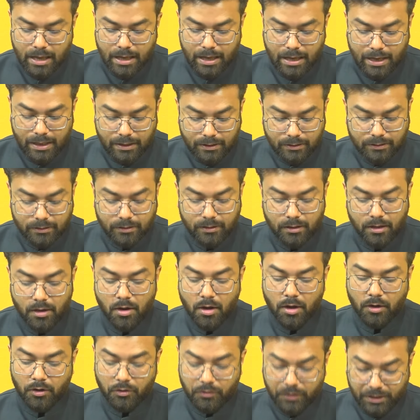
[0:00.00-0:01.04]
in the
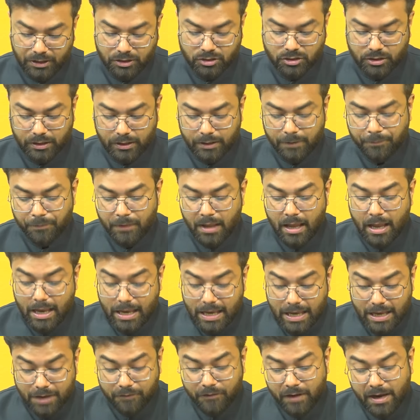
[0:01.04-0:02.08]
region,
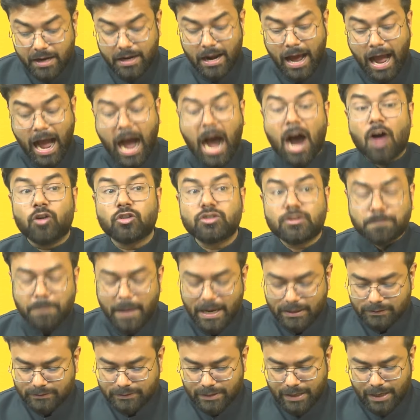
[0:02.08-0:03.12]
even
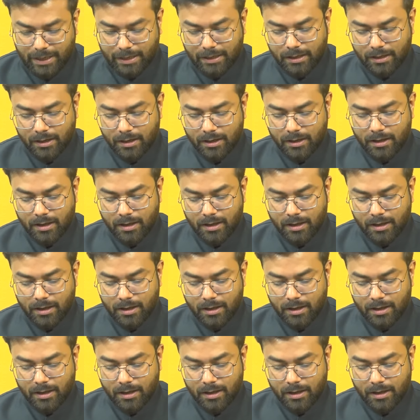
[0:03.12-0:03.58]
outpacing